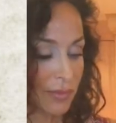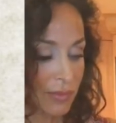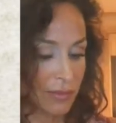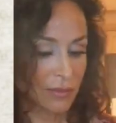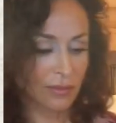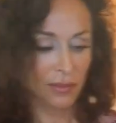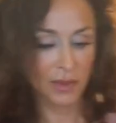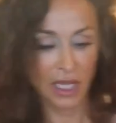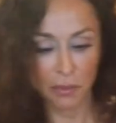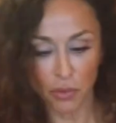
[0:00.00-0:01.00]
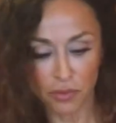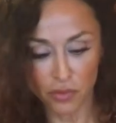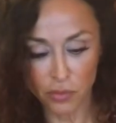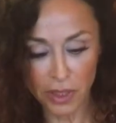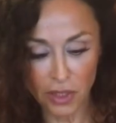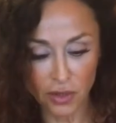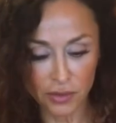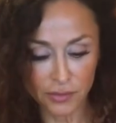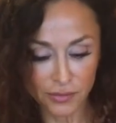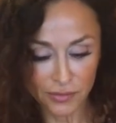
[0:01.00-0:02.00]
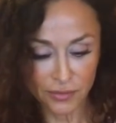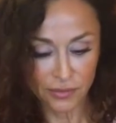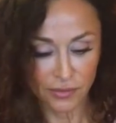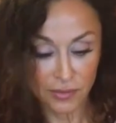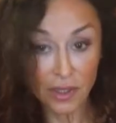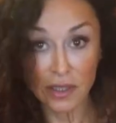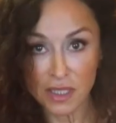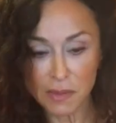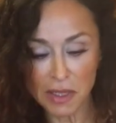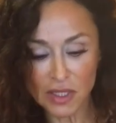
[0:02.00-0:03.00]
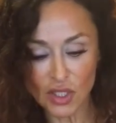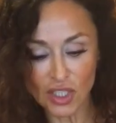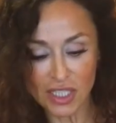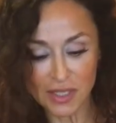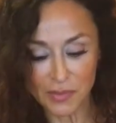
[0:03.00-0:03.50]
Mmm, che profumino. Smells good.